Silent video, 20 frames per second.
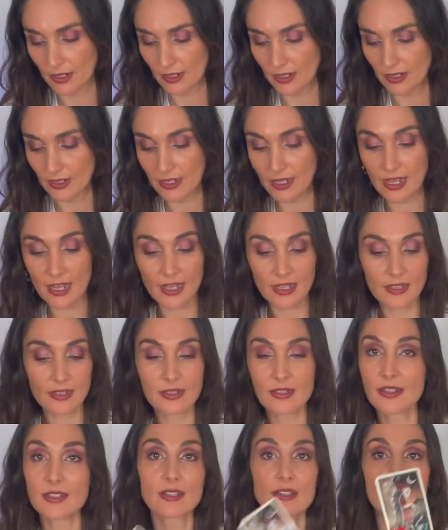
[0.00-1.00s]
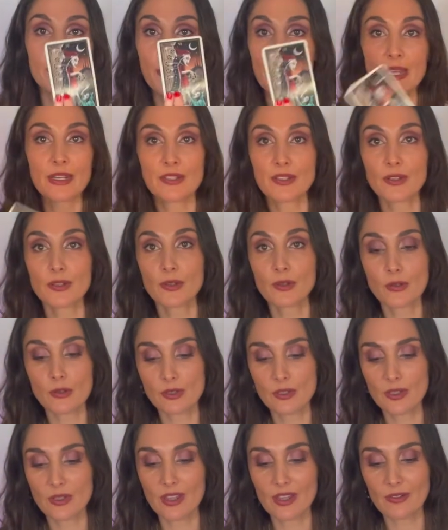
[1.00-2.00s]
Yeah, the Six of
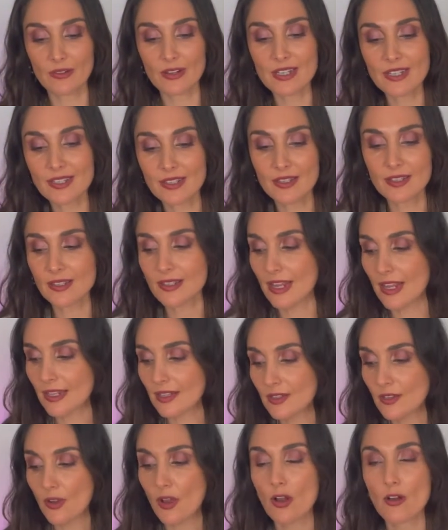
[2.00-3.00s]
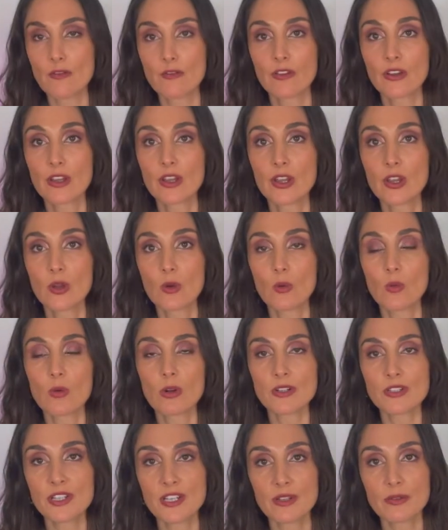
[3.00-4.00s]
Pentacles. So there is this sense of
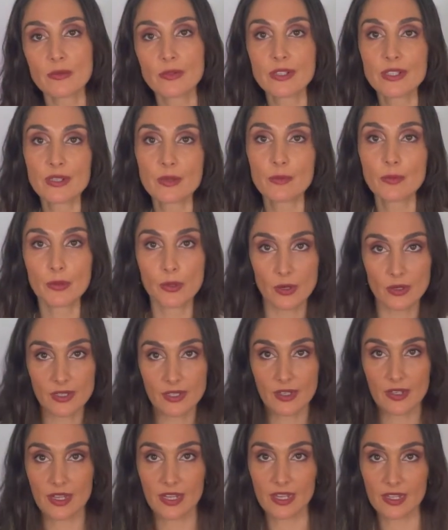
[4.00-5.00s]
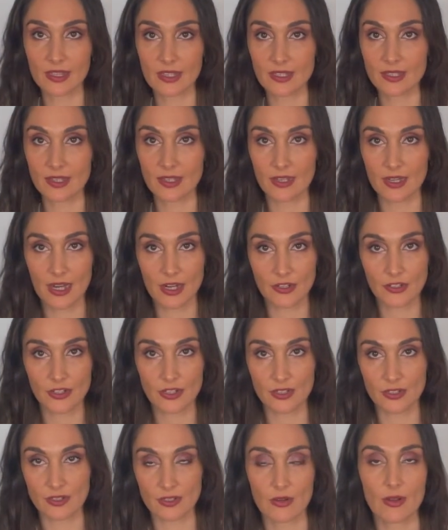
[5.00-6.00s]
wanting reciprocity in this
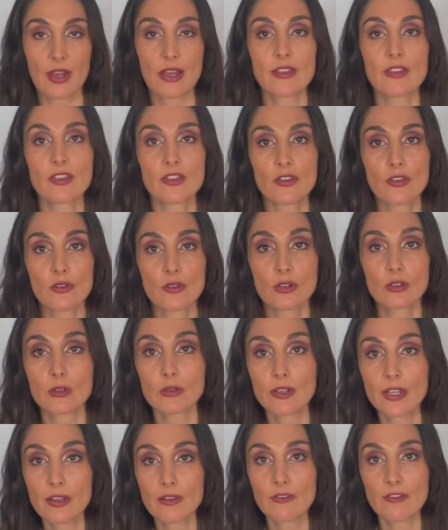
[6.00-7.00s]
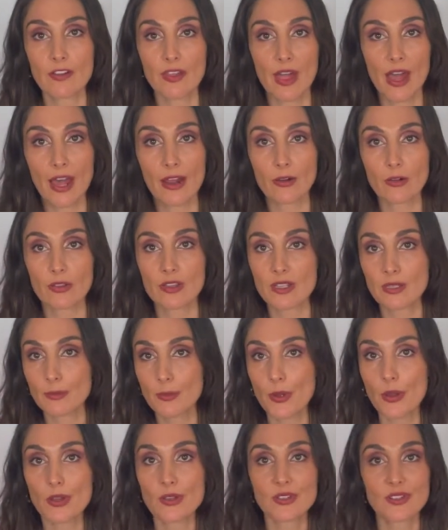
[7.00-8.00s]
connection. So either you're looking for that, or this
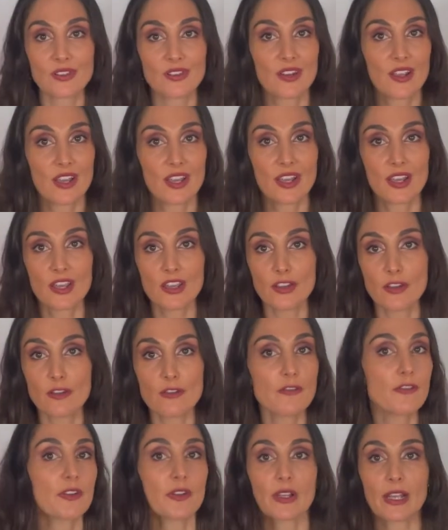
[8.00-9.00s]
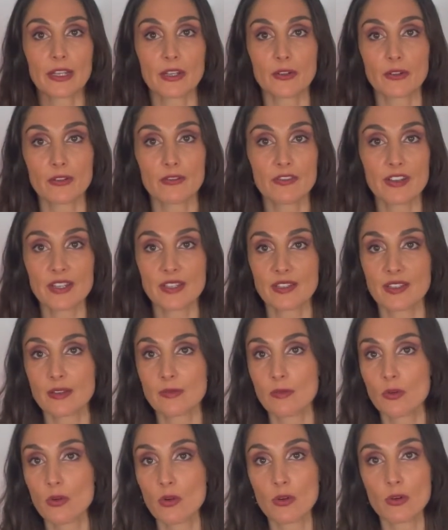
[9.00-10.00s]
person, you feel like you're investing
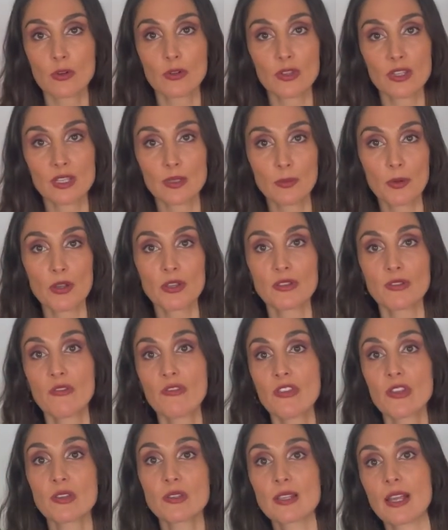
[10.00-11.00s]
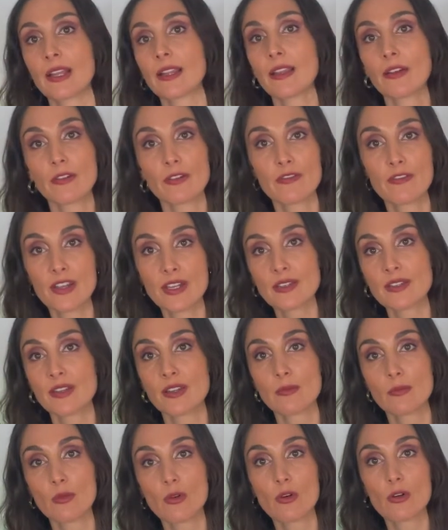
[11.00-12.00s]
more, or this person feels like they're
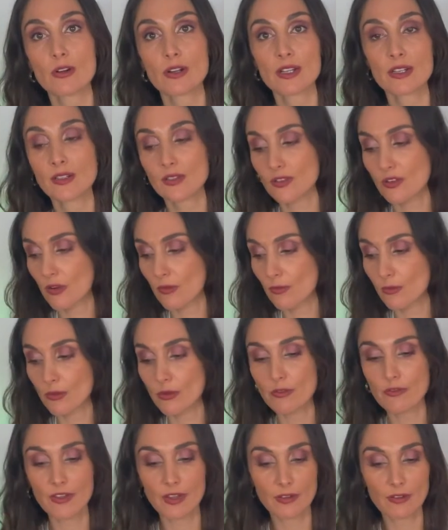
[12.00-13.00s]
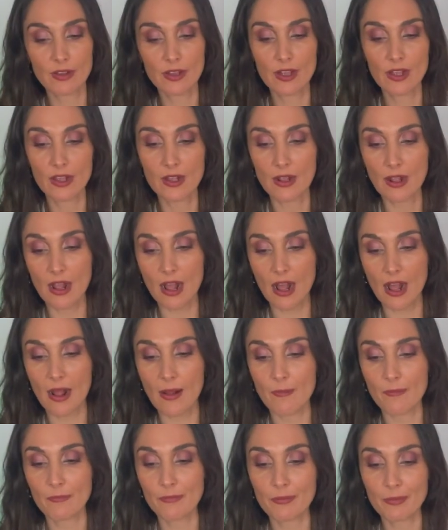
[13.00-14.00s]
investing more, and it's not moving
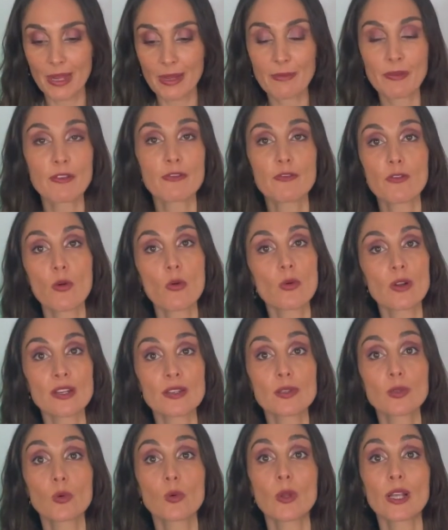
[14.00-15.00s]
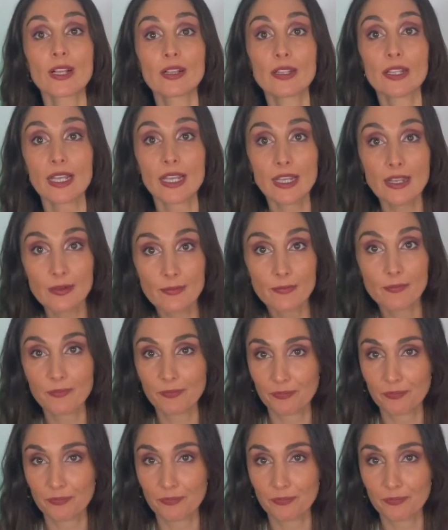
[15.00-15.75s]
maybe forward as quickly